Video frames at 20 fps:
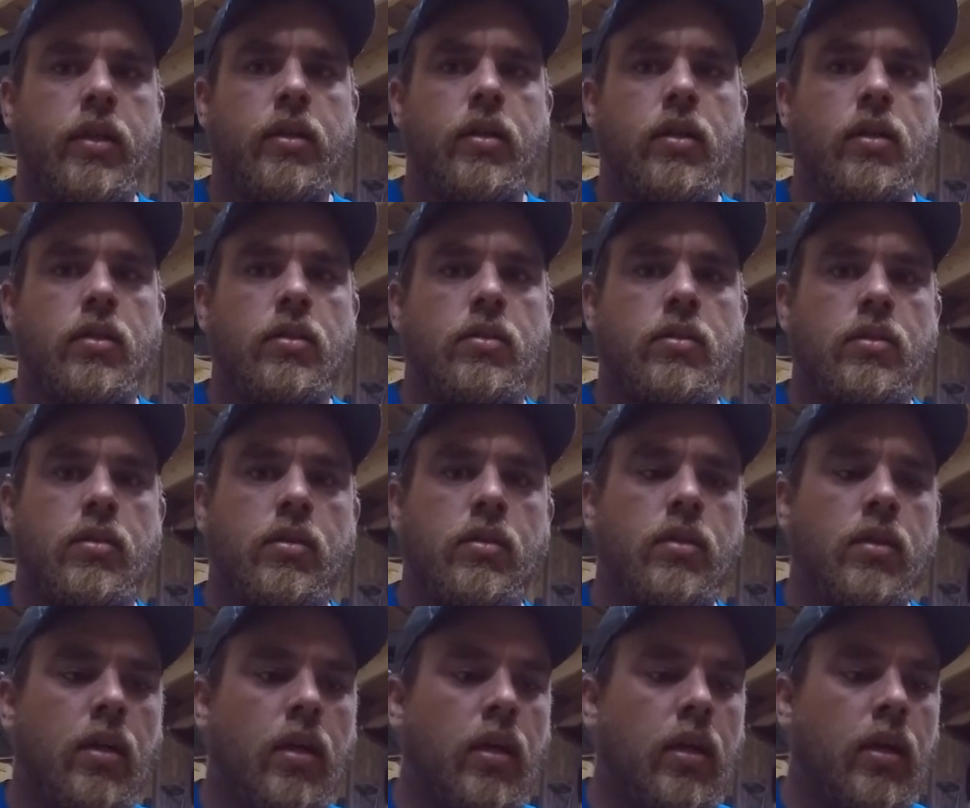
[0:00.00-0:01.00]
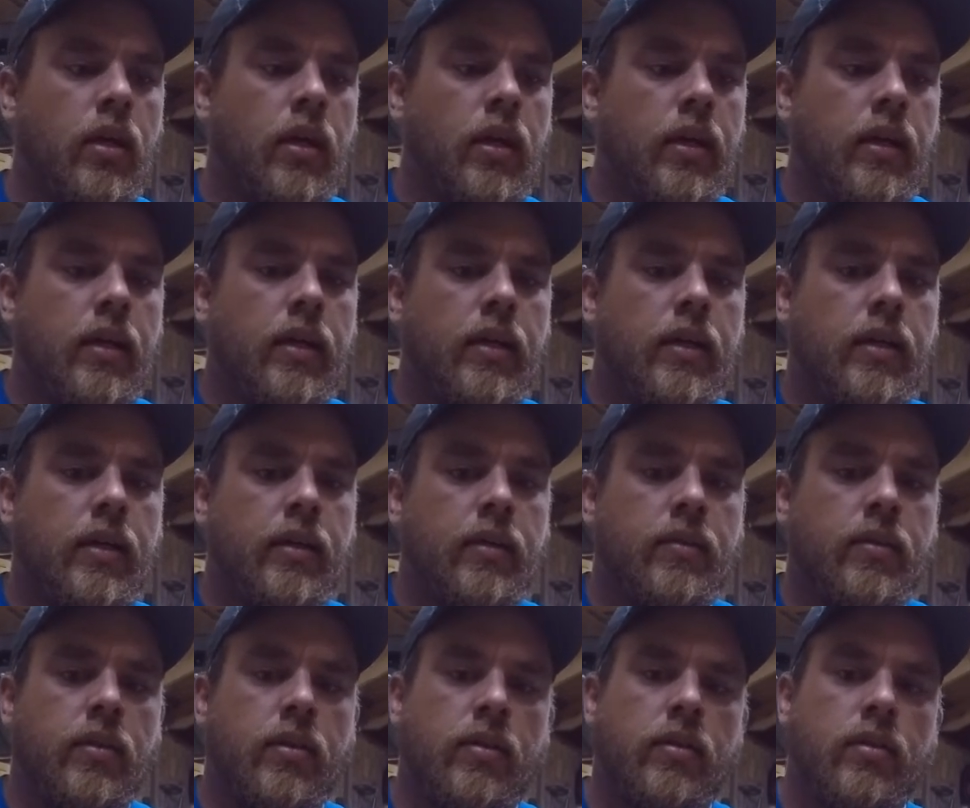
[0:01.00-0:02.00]
content. And
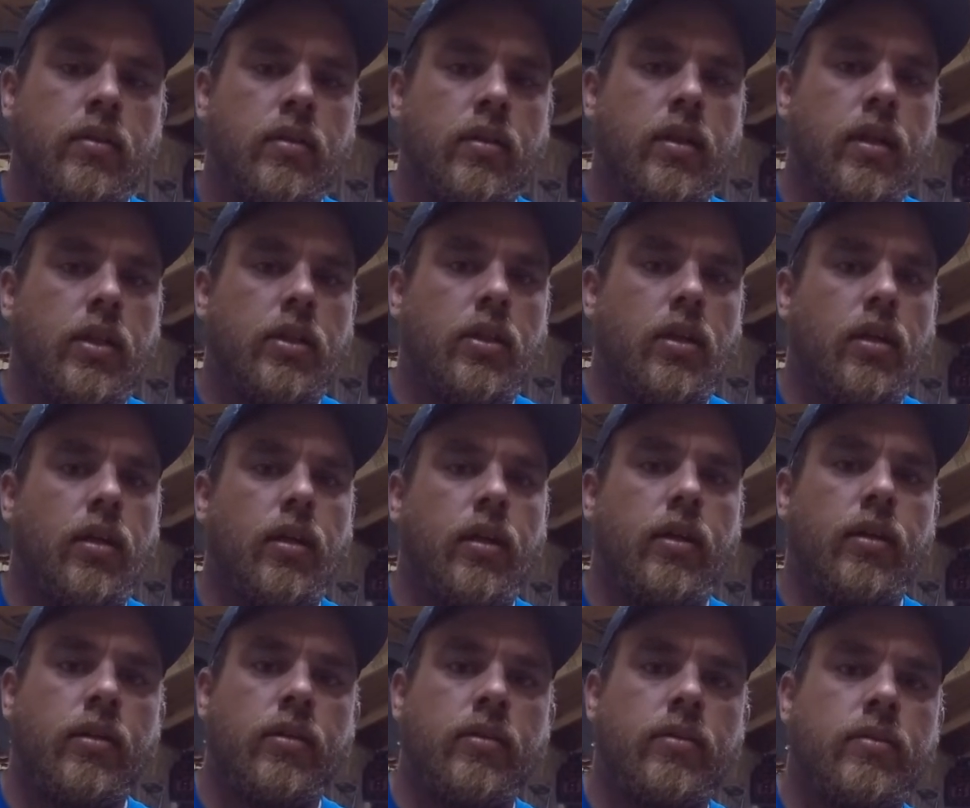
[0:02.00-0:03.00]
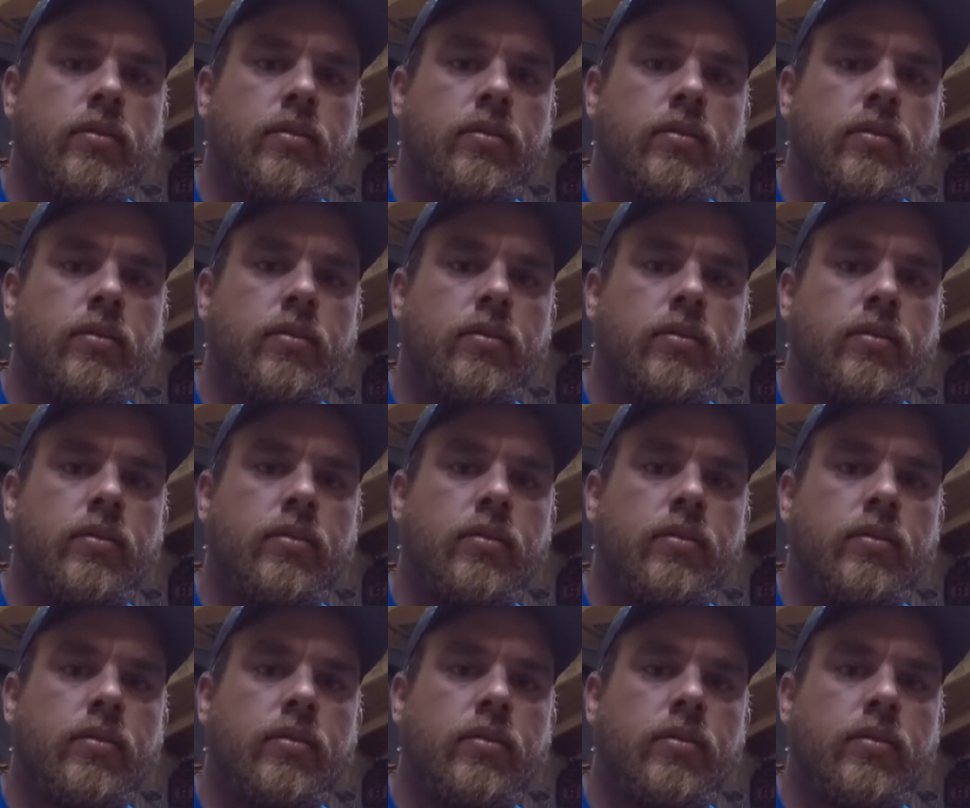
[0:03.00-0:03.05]
uh, catch y'all later.